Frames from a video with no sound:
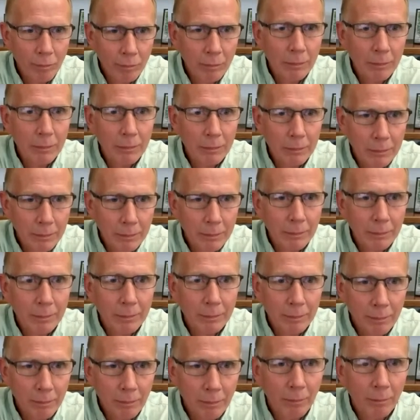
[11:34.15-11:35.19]

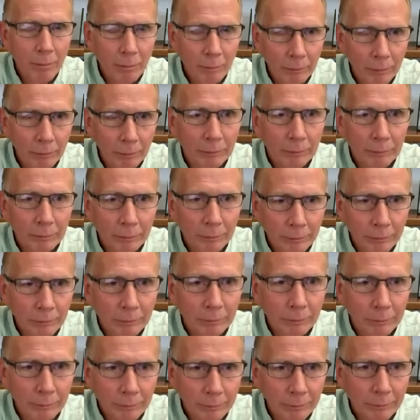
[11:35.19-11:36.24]

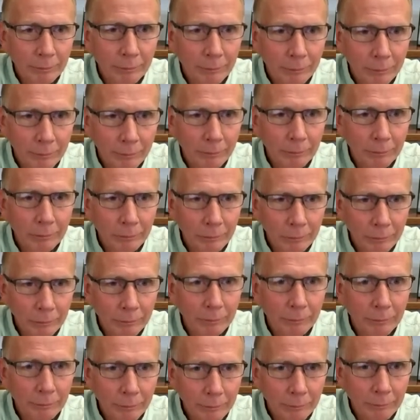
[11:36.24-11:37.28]

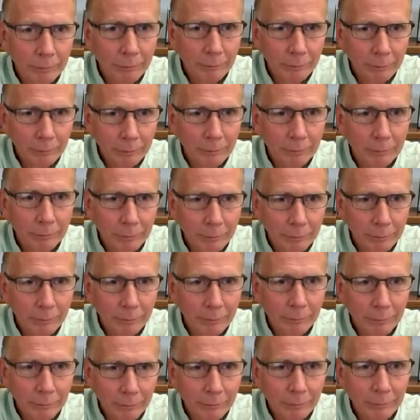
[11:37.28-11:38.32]

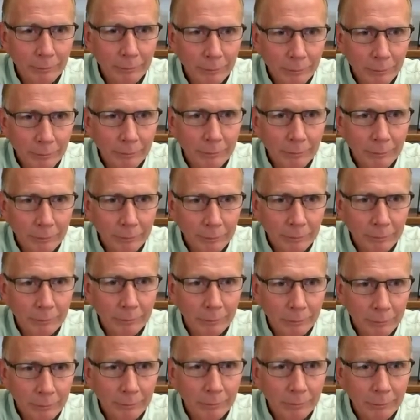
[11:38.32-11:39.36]

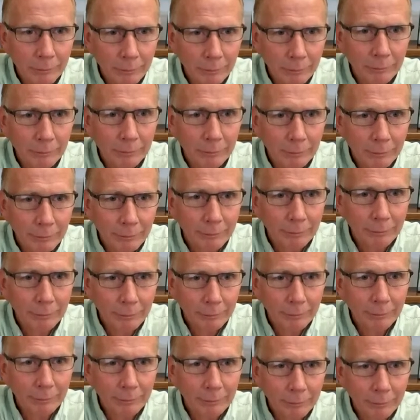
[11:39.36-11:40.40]

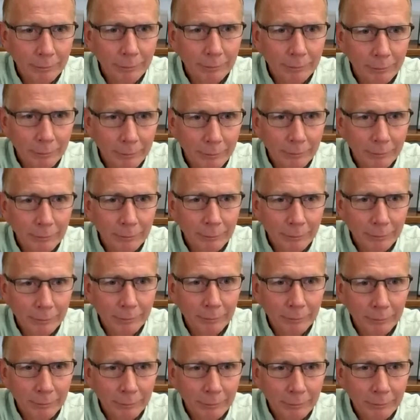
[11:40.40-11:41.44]

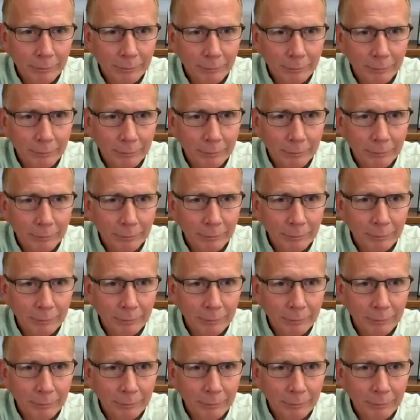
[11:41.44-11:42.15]
[no speech]